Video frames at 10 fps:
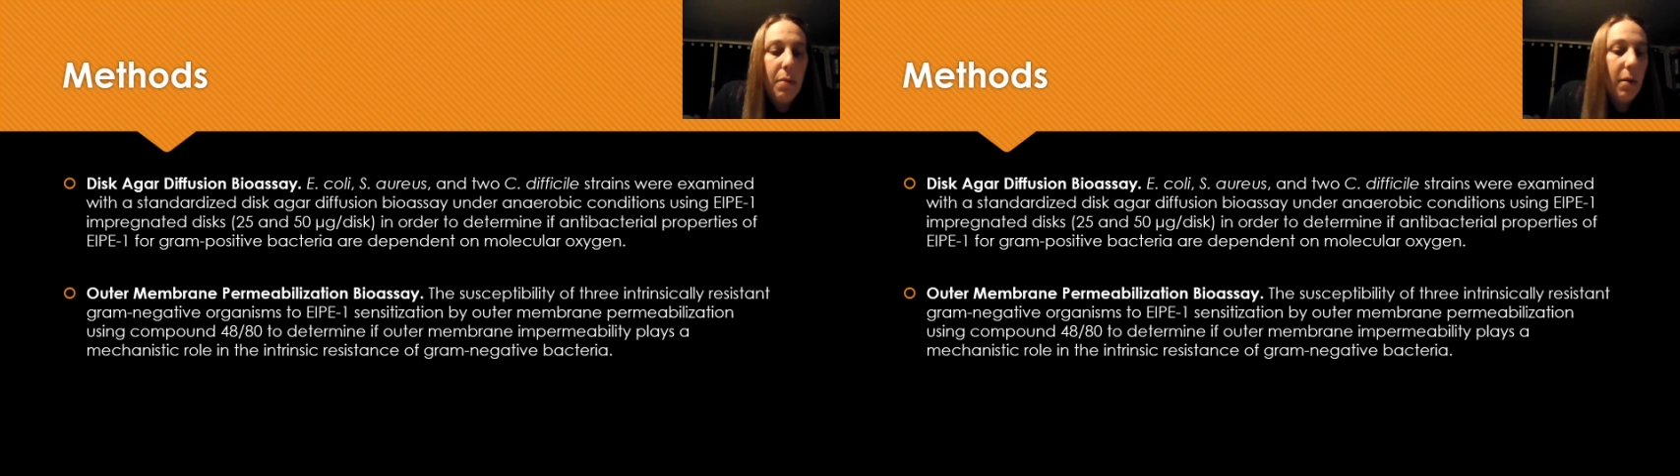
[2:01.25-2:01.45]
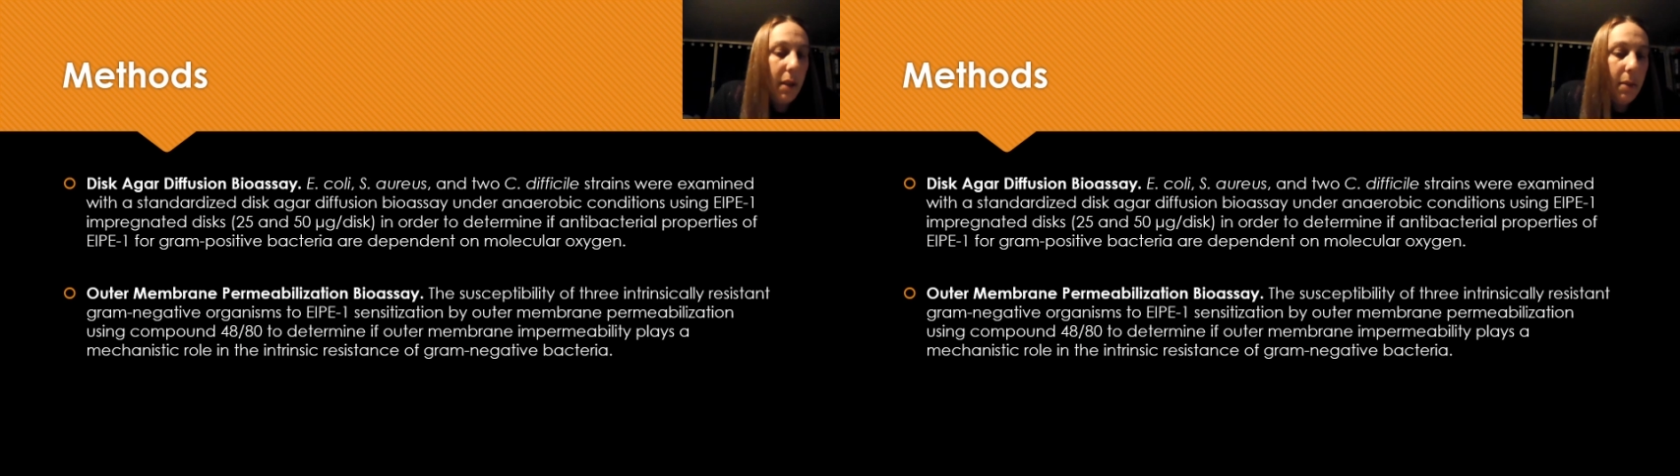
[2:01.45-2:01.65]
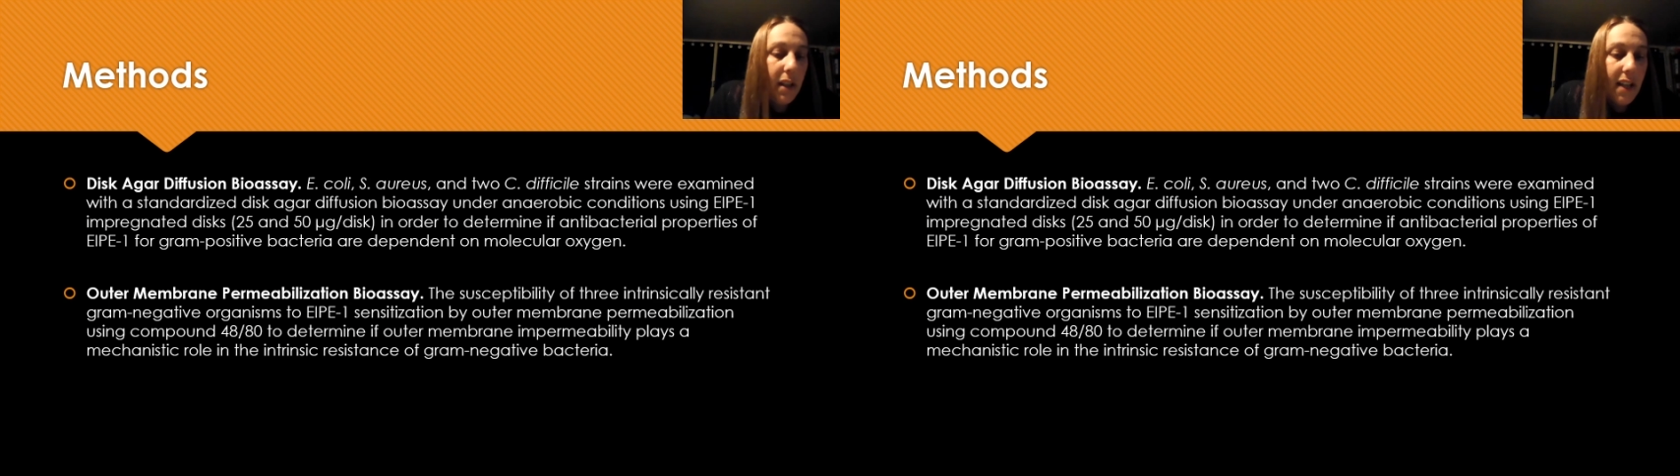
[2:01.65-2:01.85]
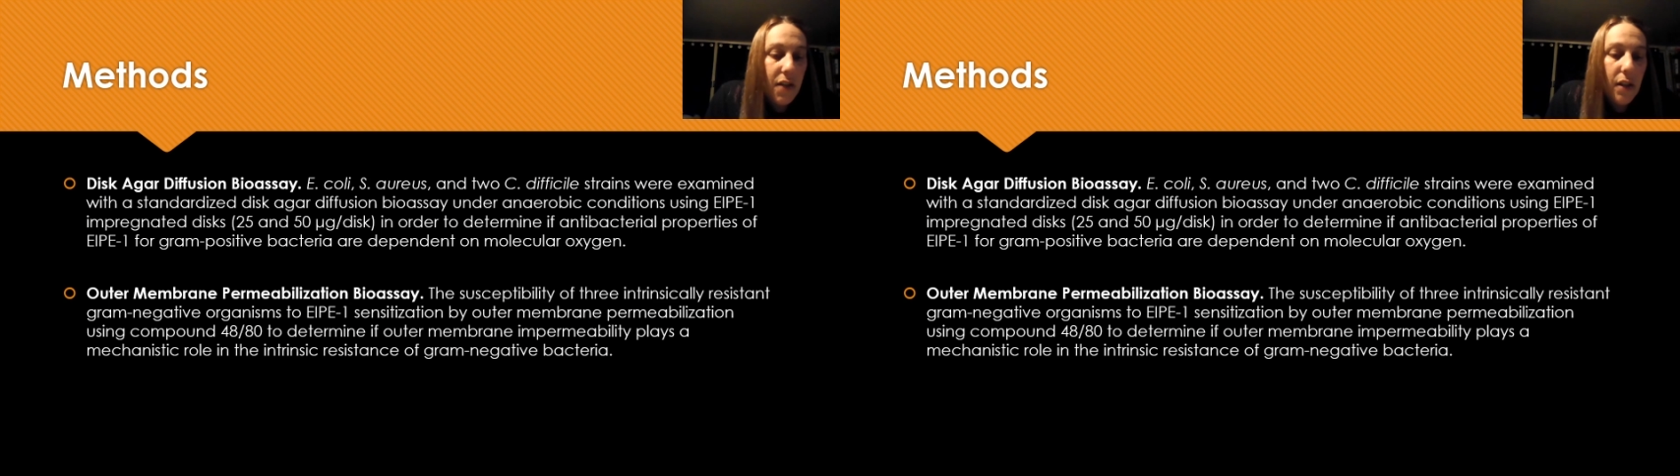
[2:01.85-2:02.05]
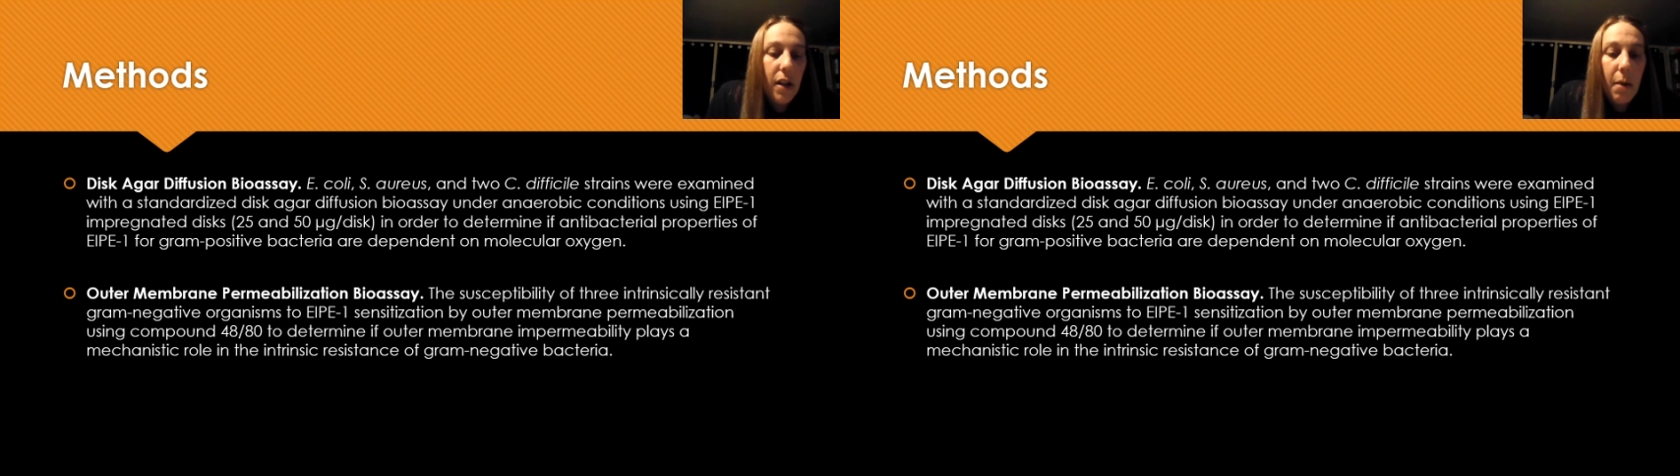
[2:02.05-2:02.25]

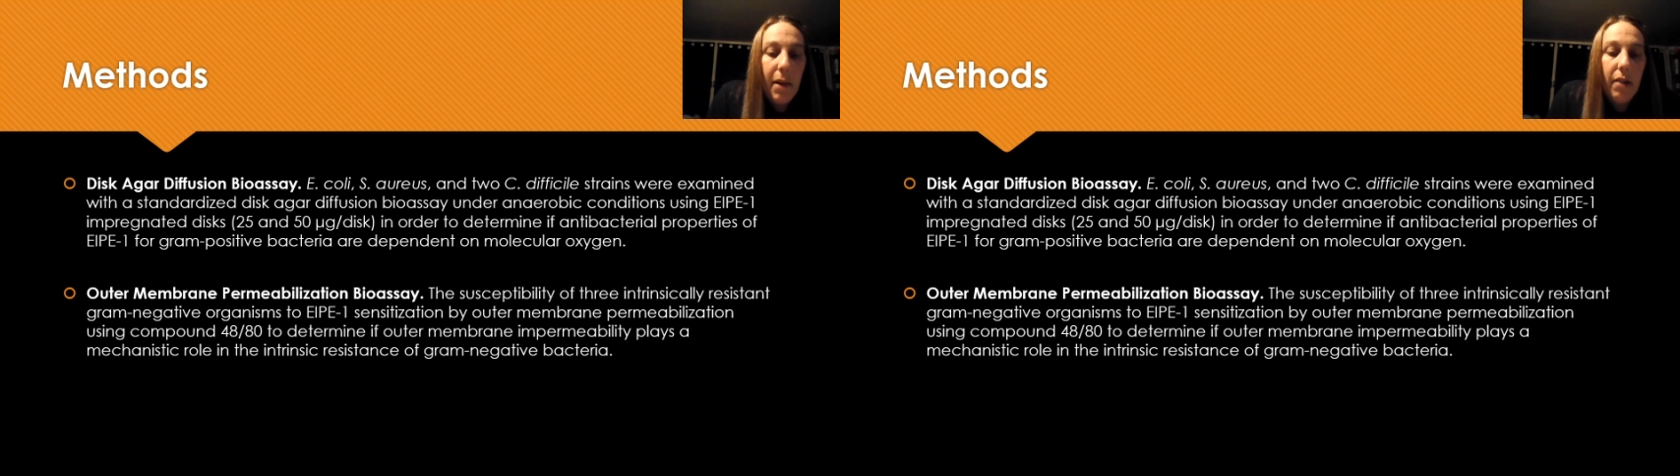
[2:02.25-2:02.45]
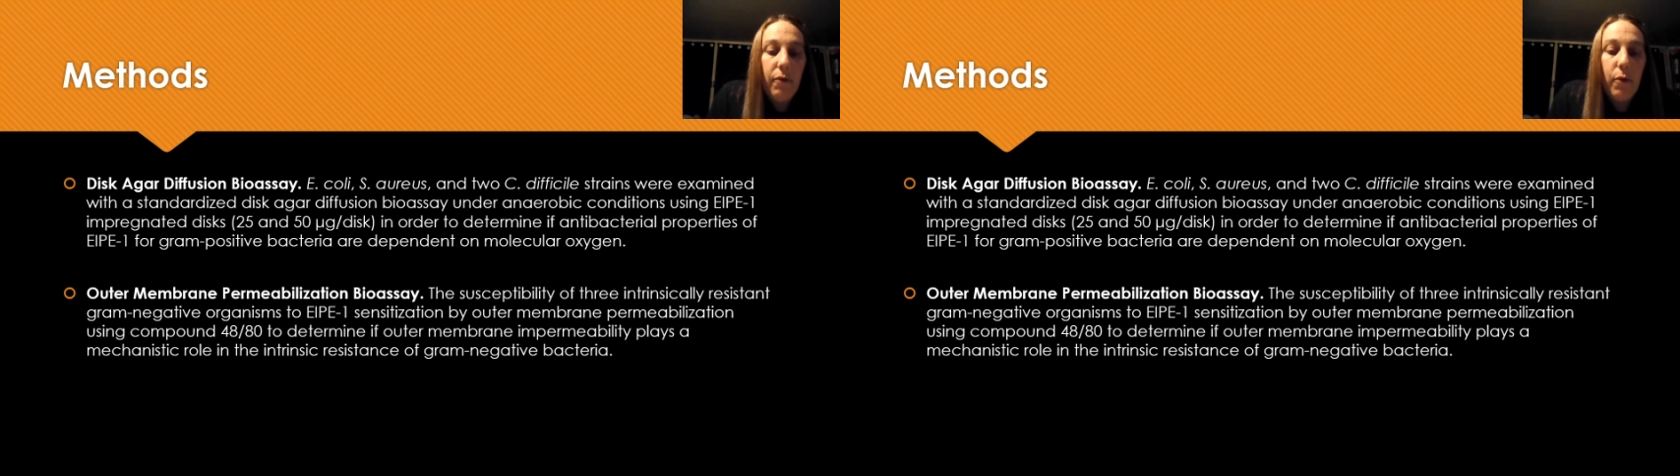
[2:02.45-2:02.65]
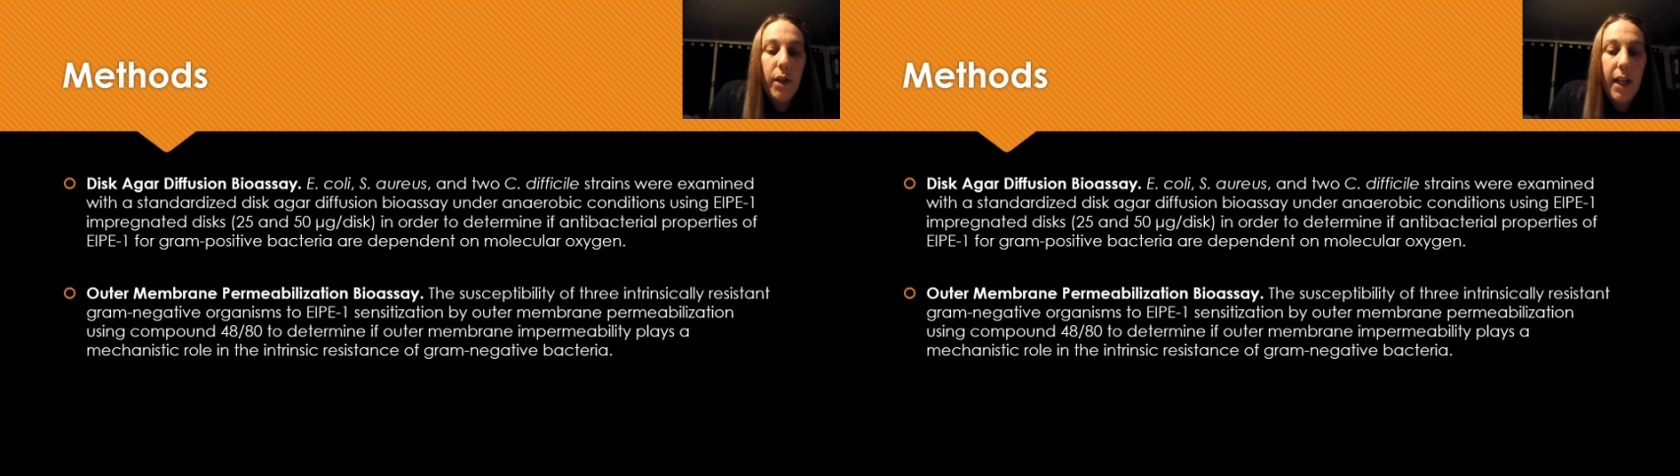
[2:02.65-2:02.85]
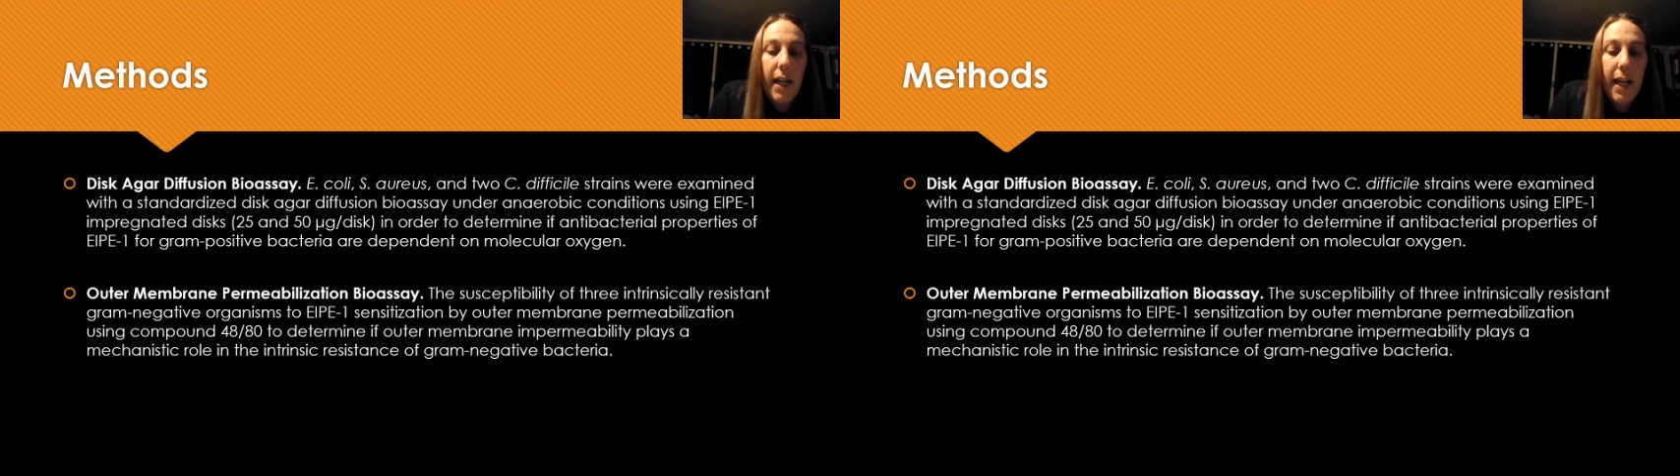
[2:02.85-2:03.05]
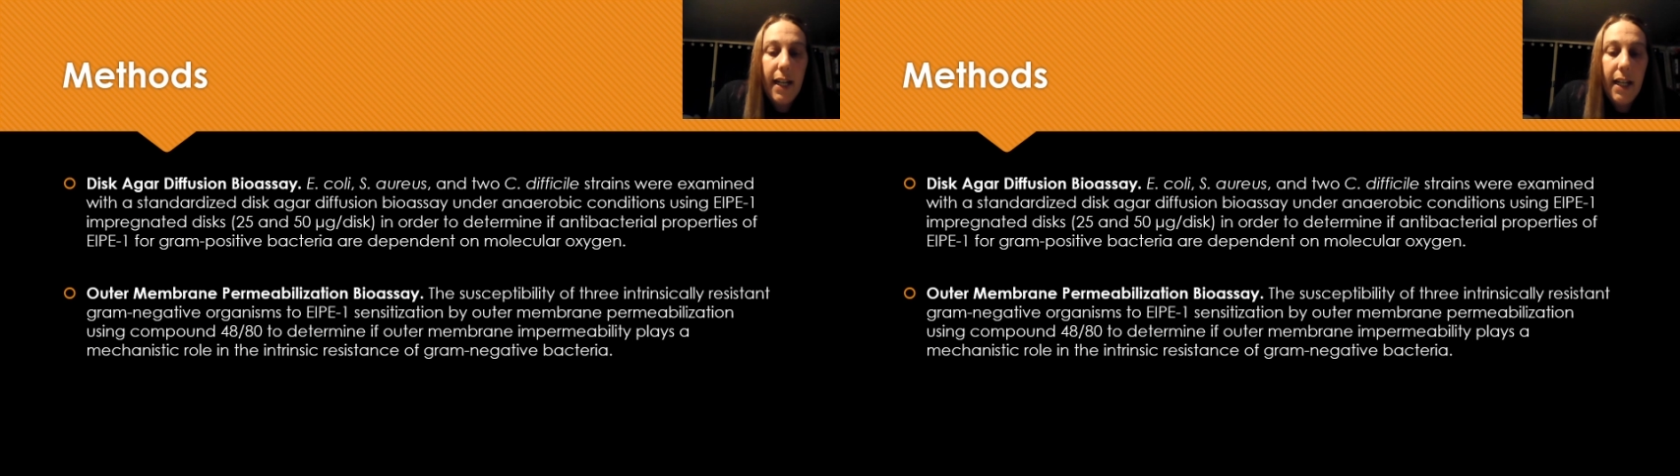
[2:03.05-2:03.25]
permeabilizer compound
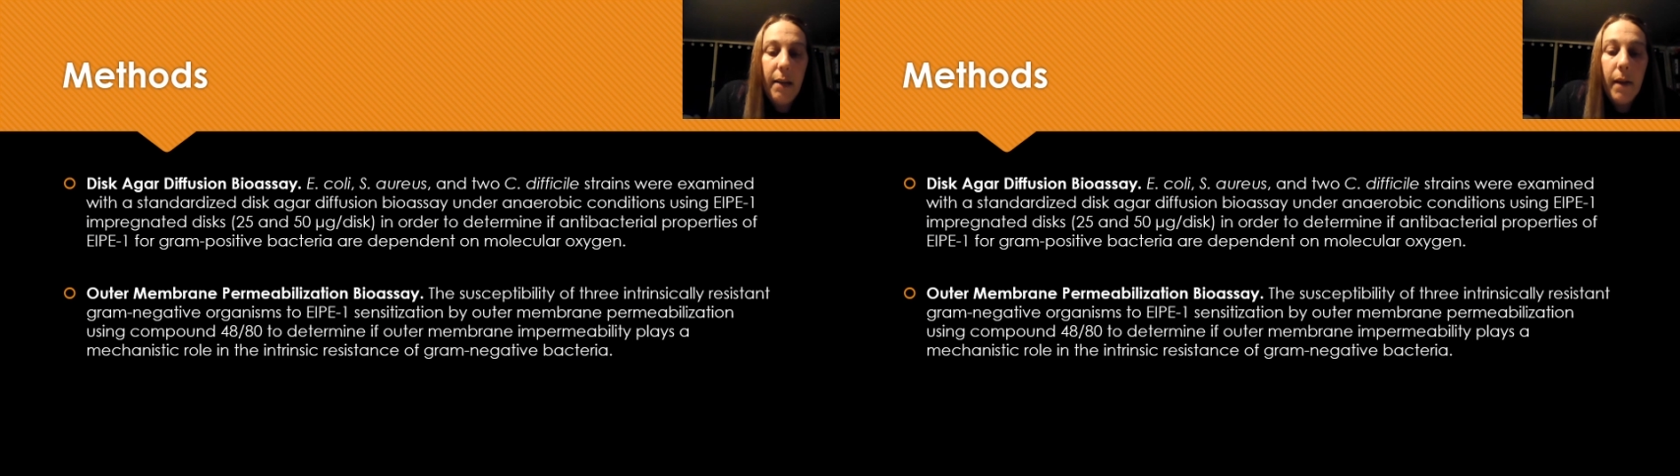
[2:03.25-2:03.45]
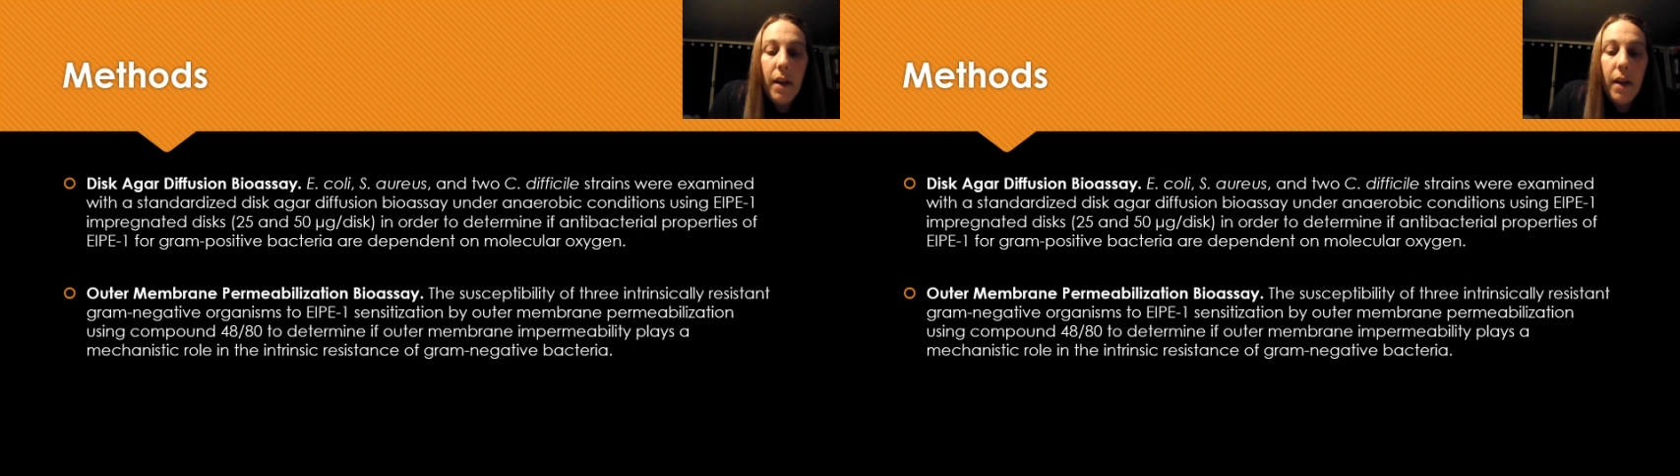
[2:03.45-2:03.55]
4880,